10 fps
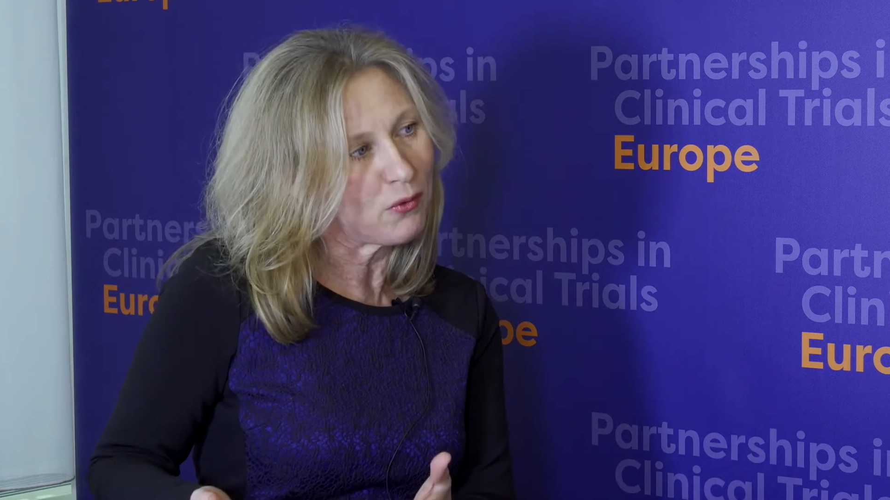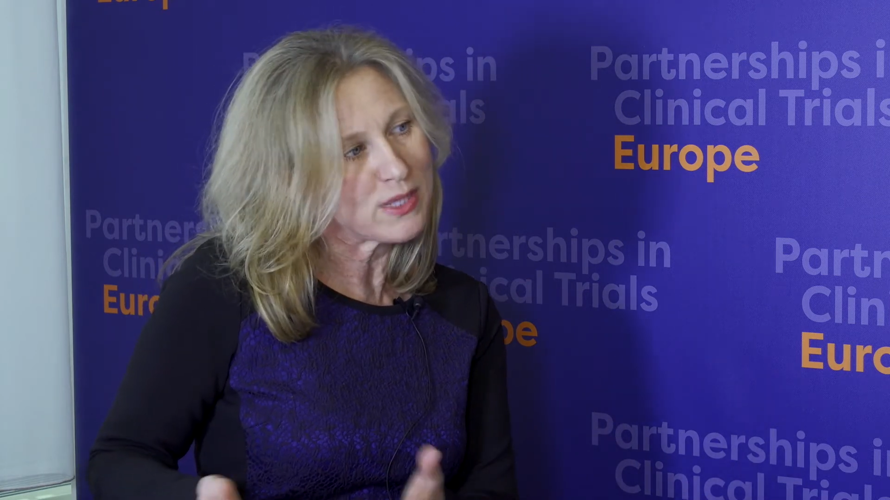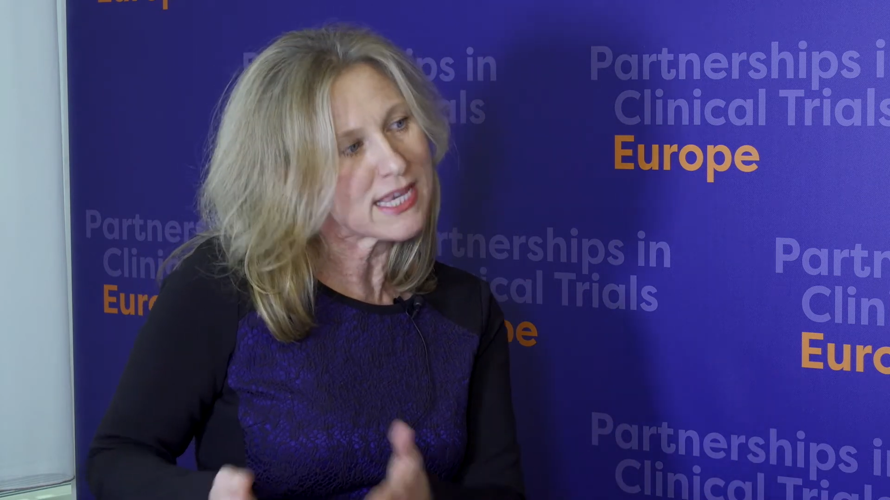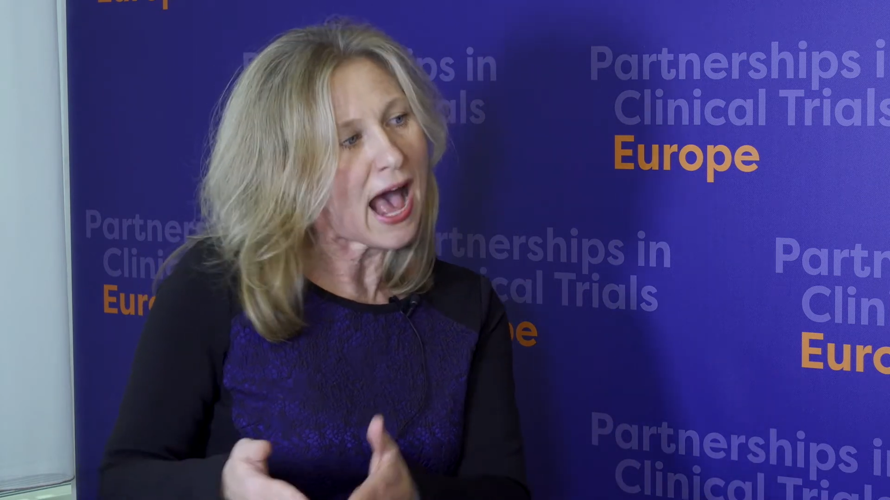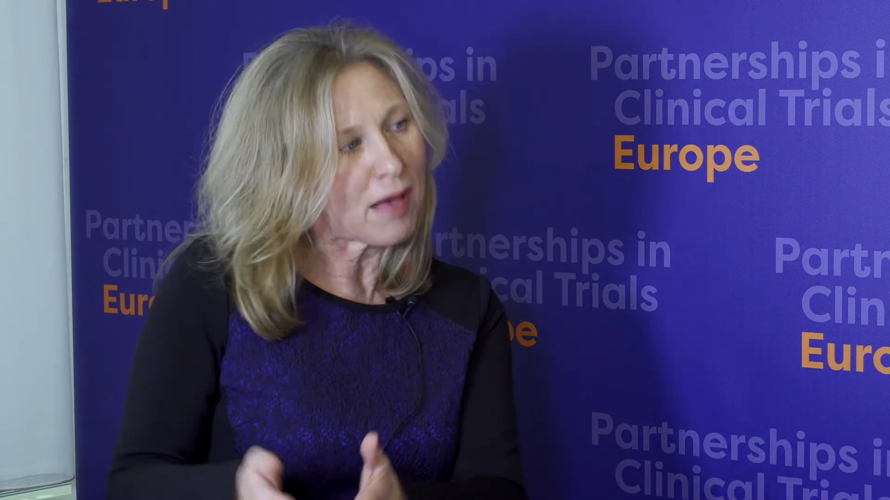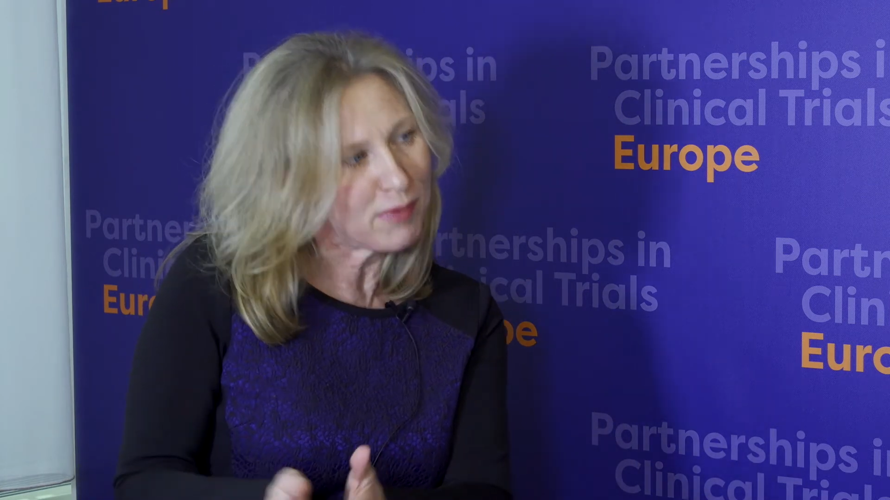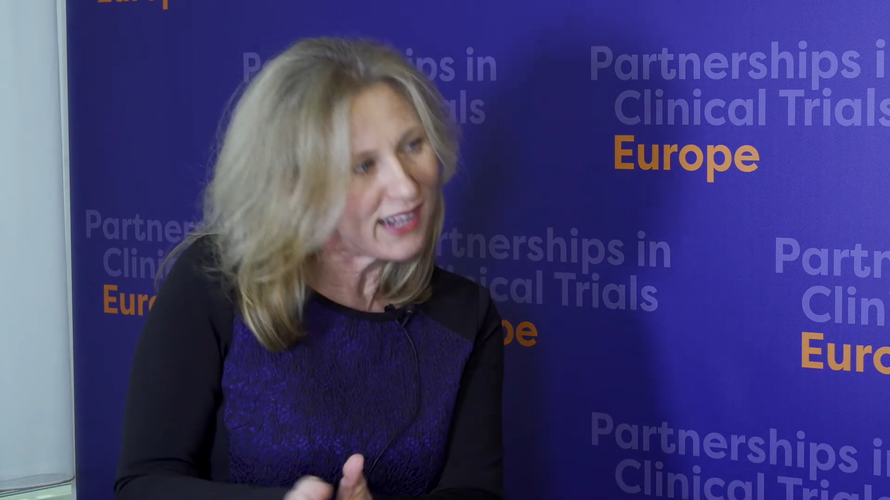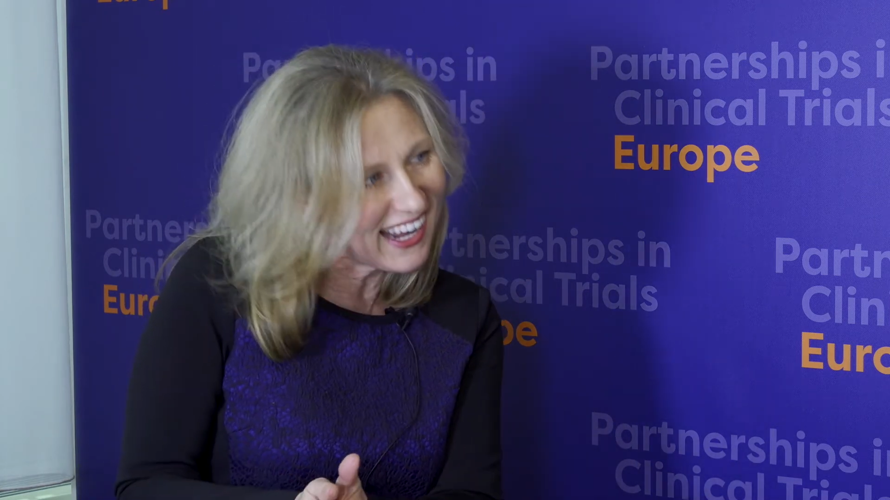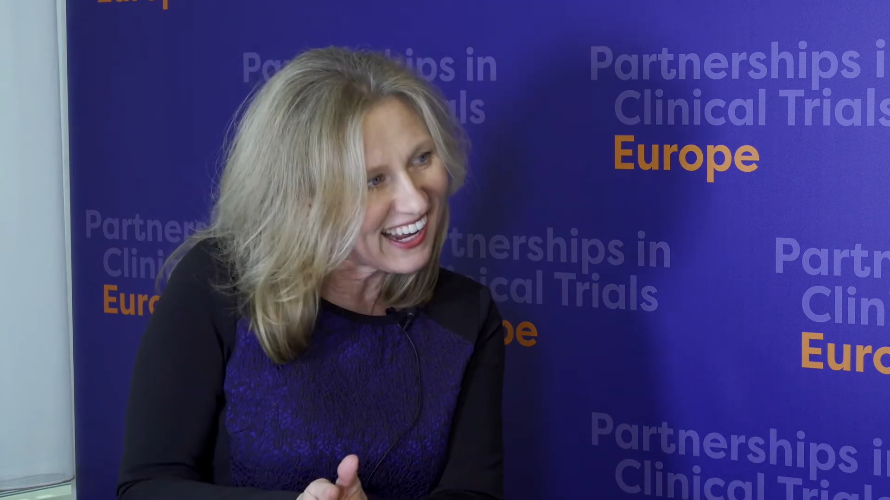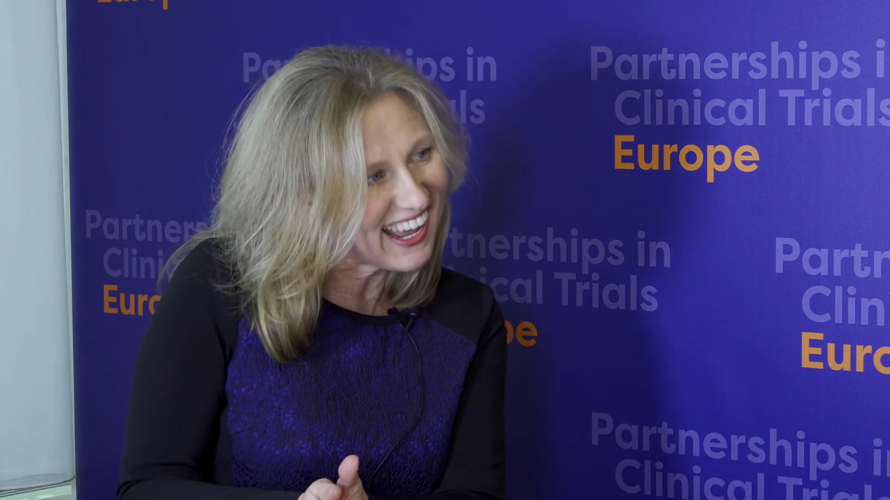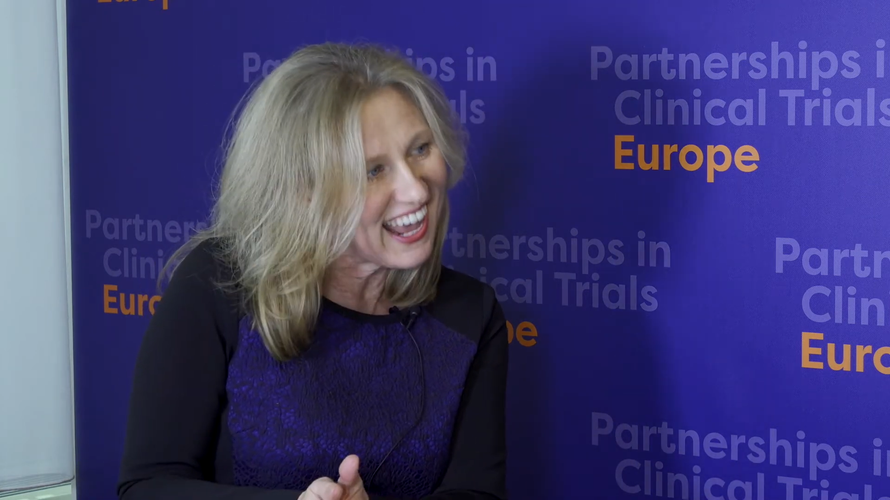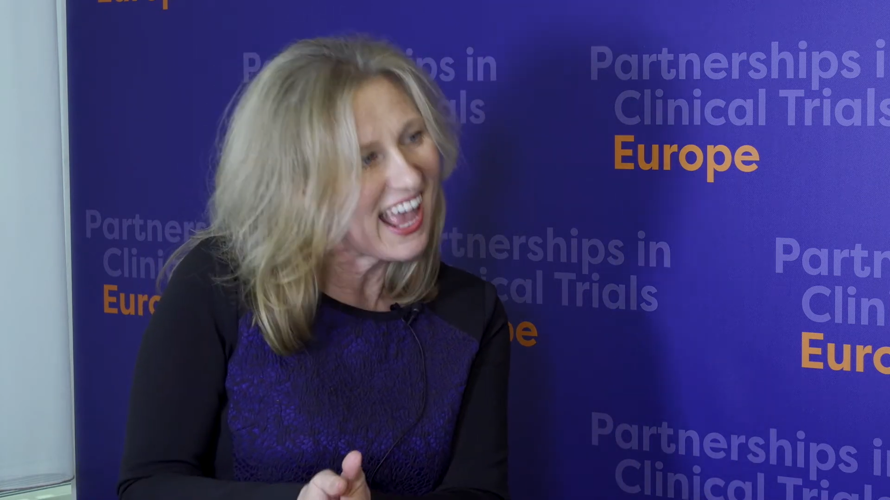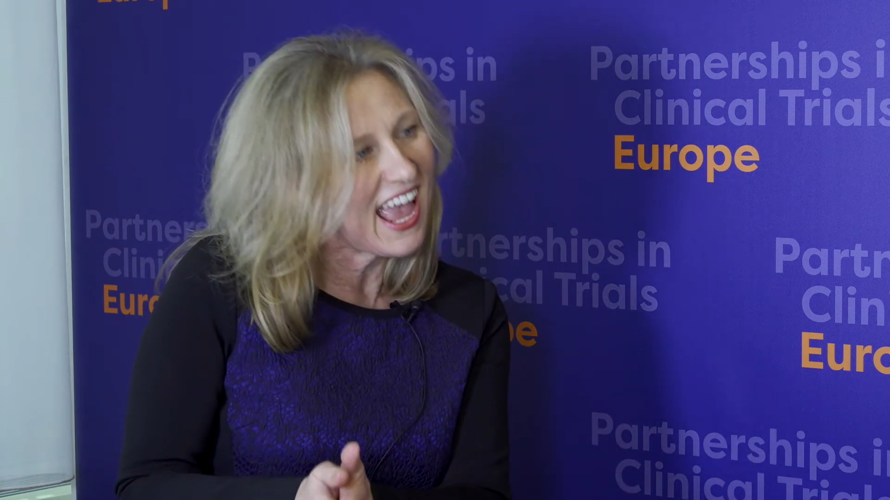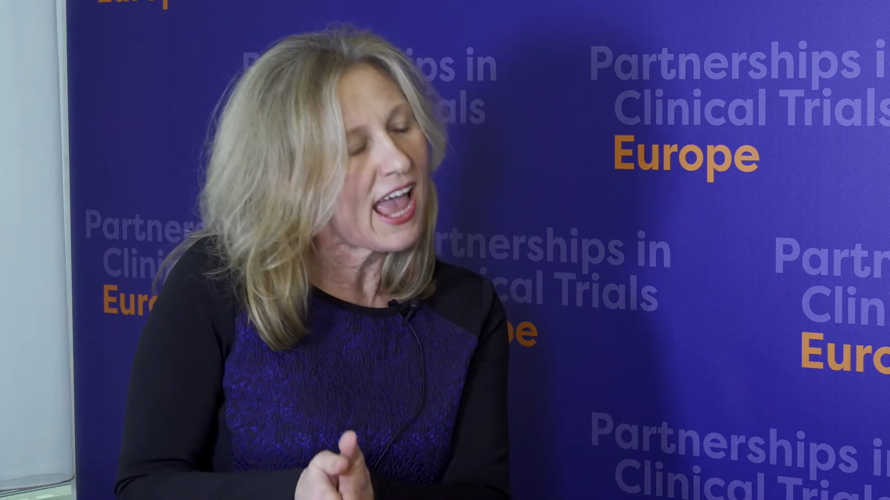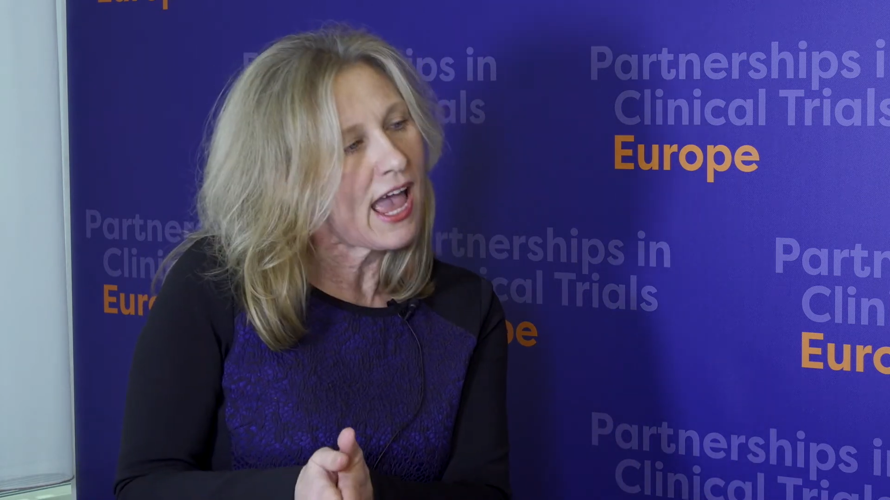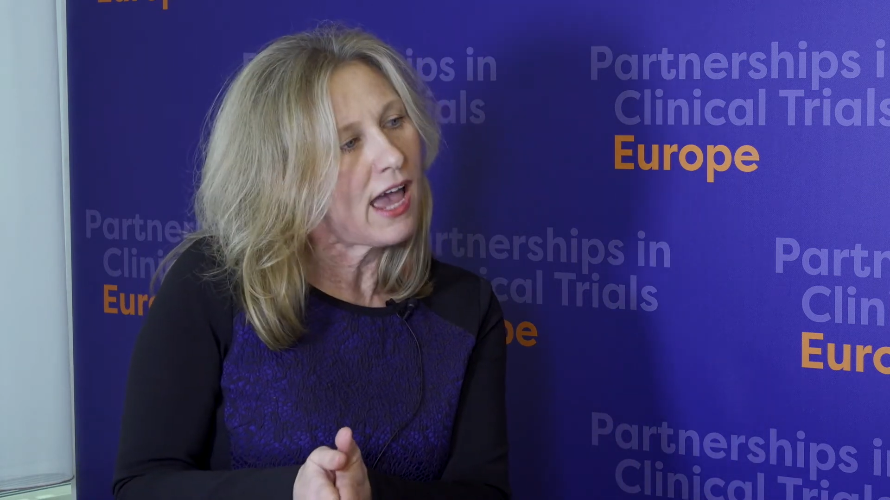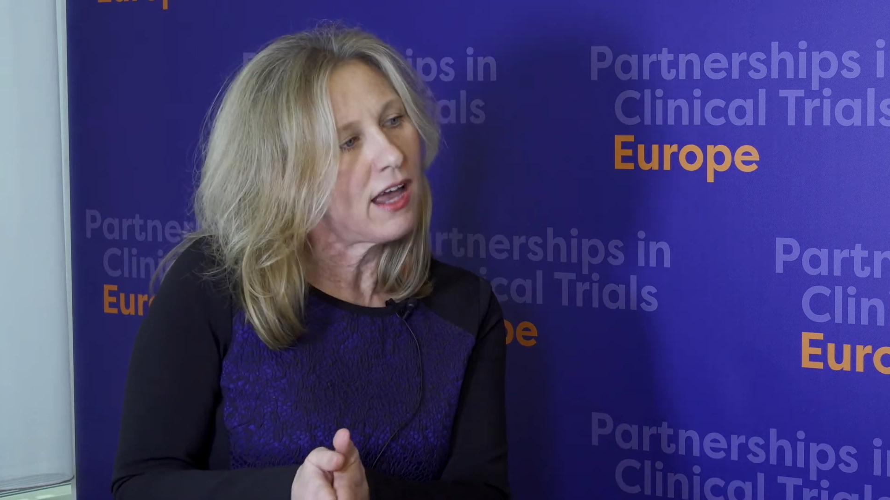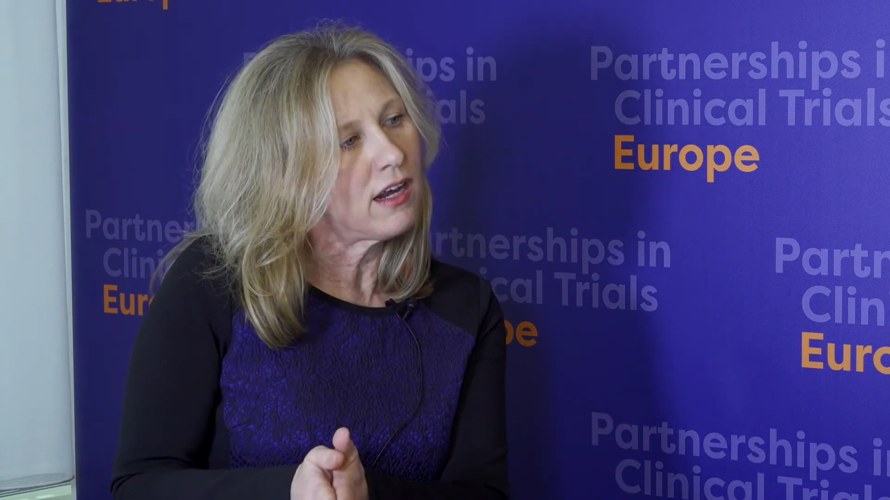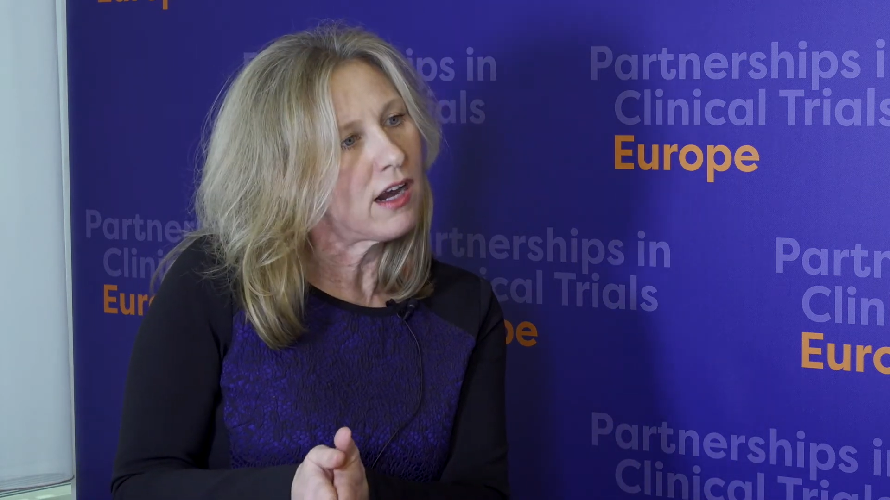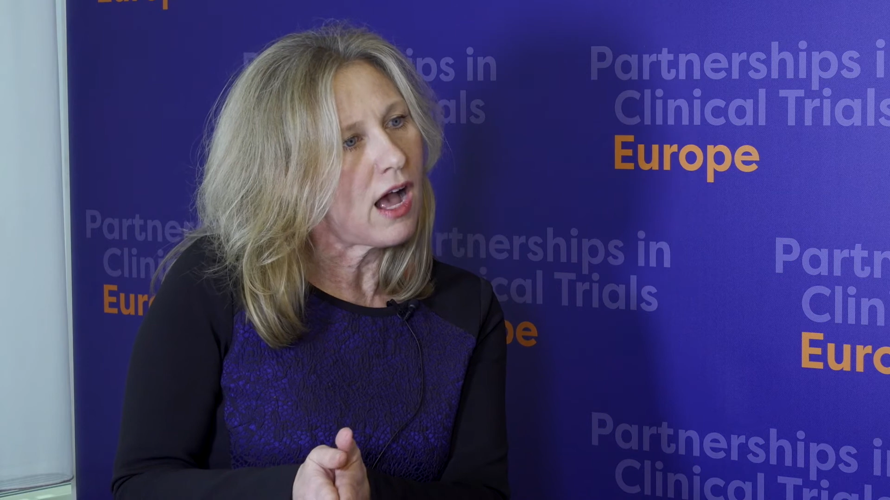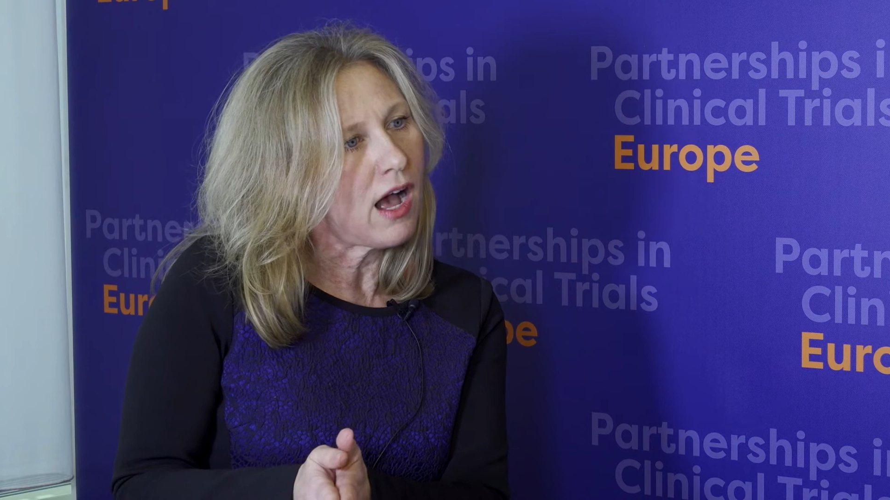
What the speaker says: what's happening and